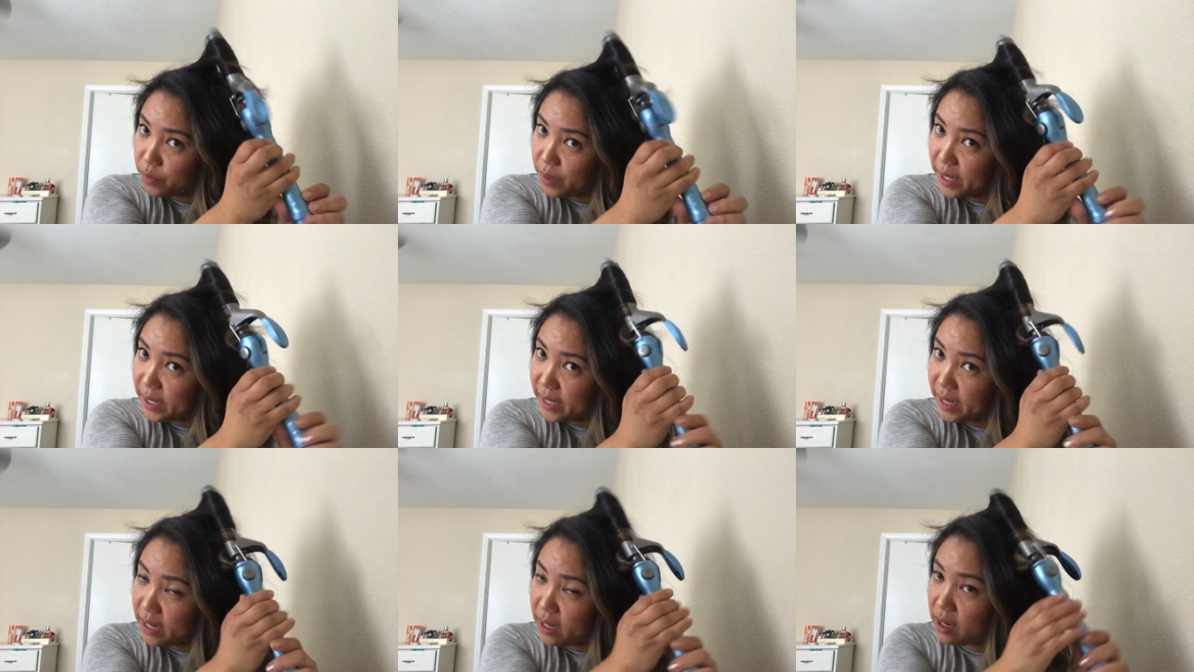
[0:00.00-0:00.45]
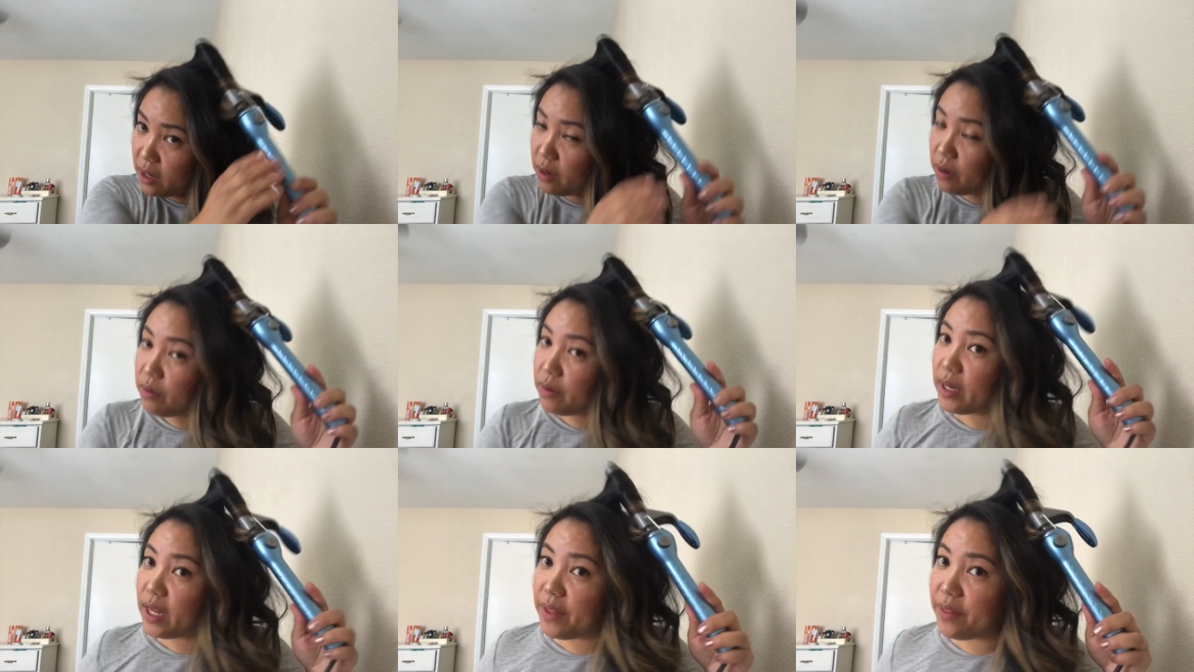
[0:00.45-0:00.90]
way
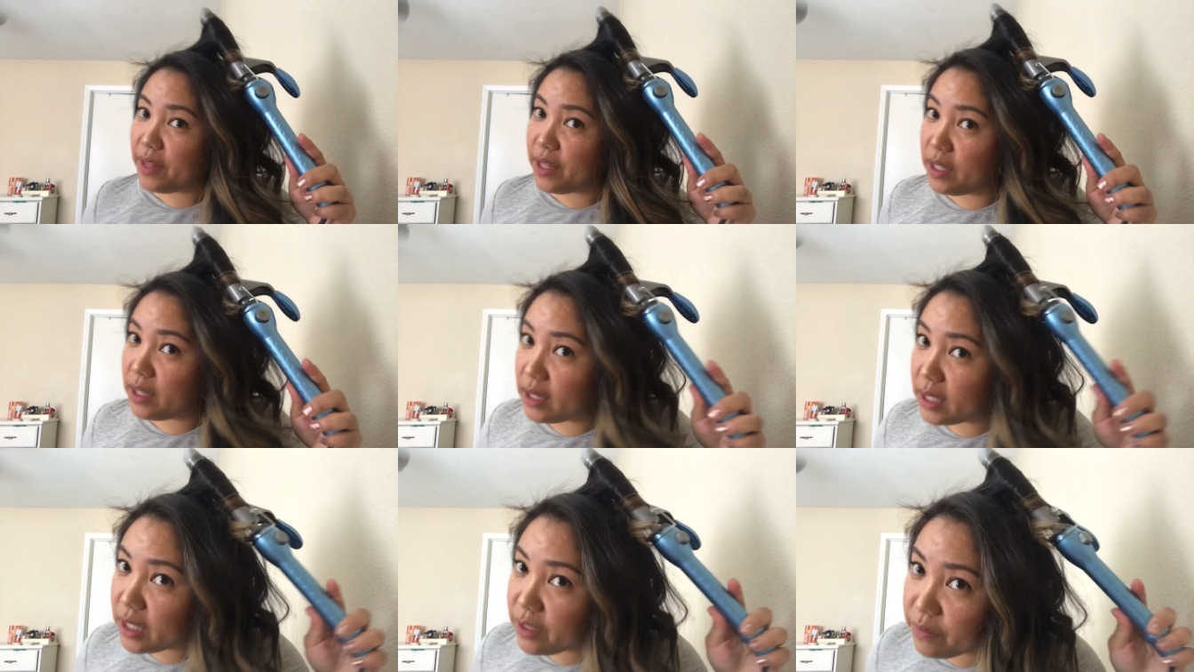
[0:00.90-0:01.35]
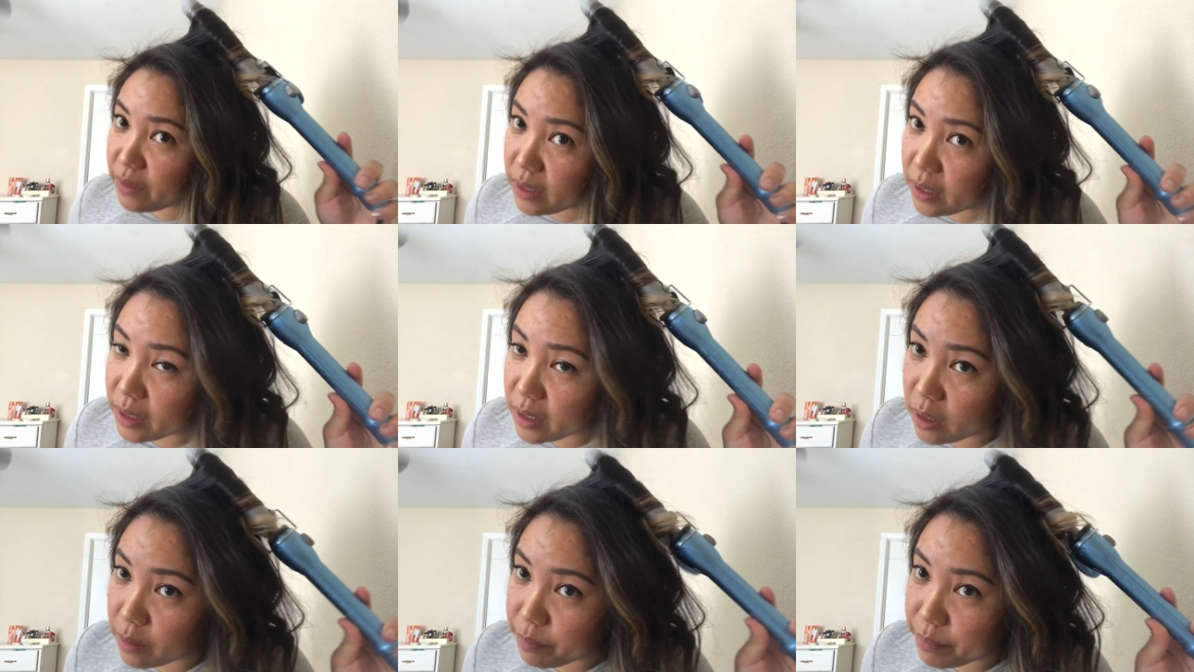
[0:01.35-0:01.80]
down and then leave a
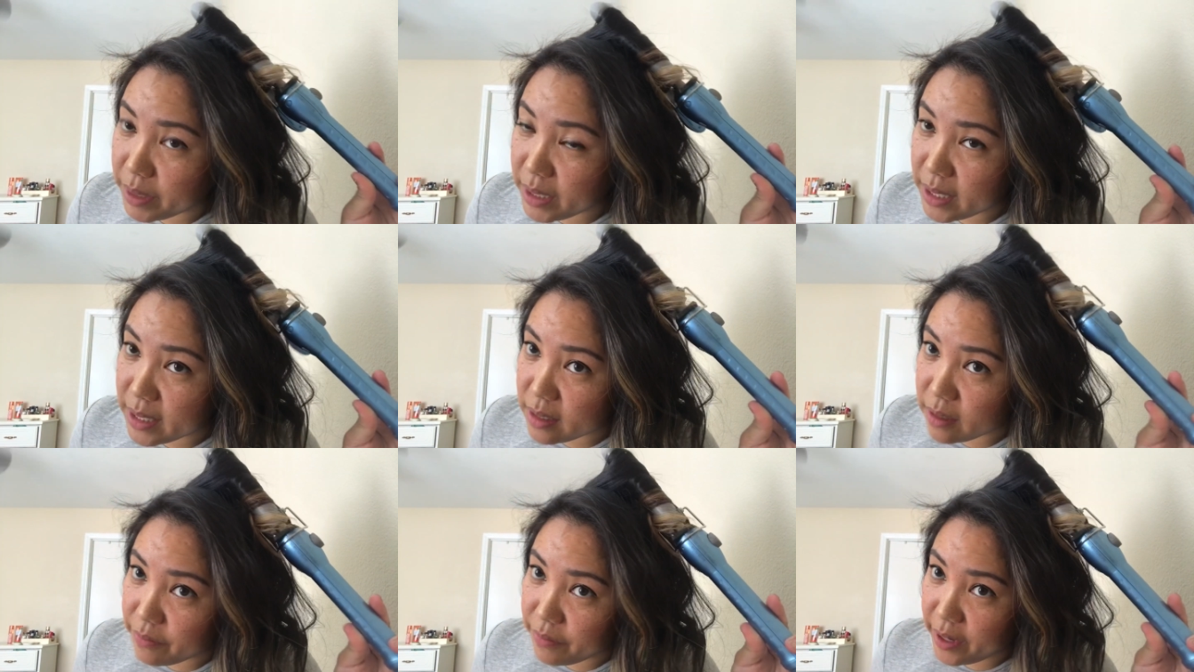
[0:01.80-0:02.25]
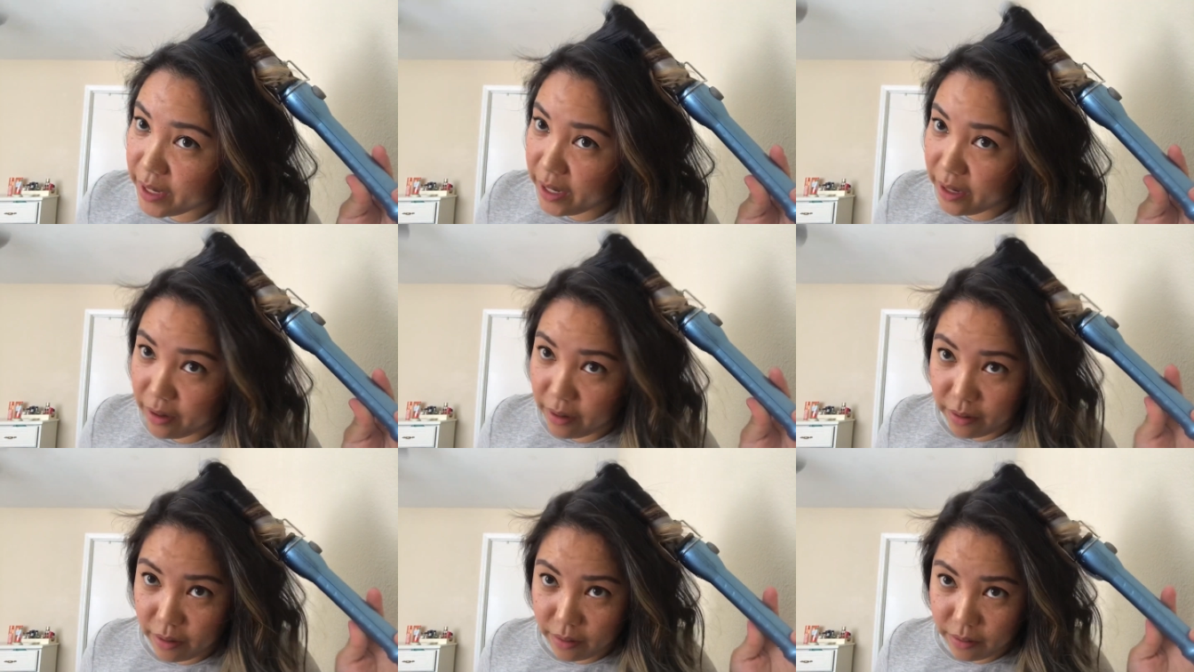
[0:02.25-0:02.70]
little piece of
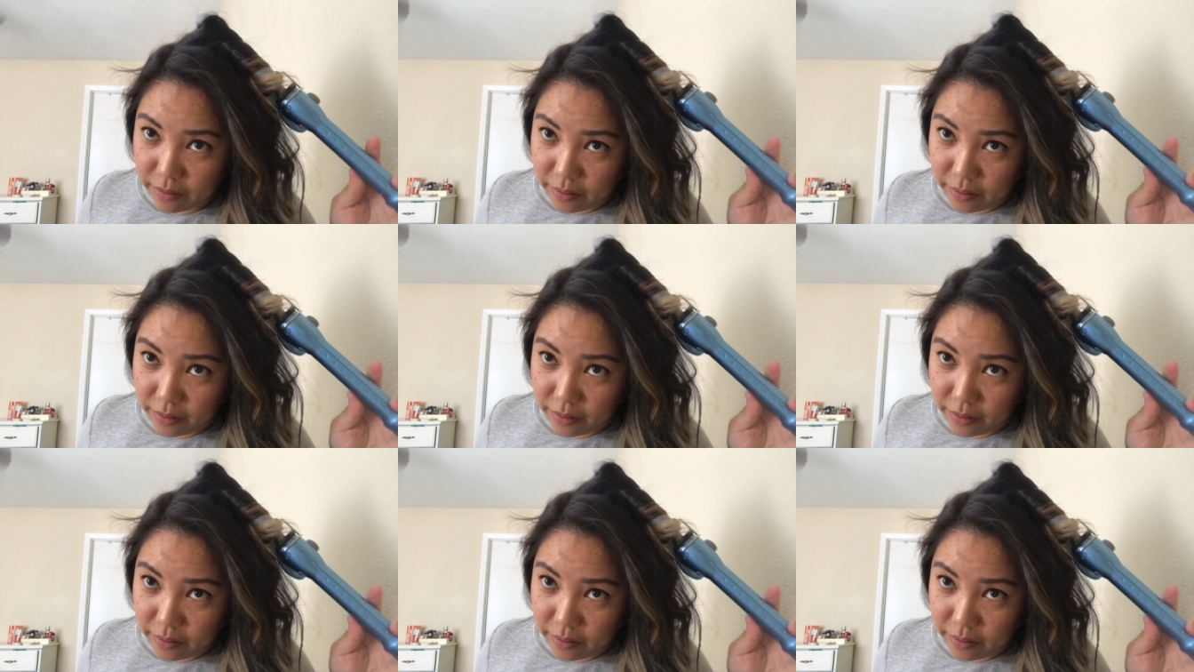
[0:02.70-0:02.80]
hair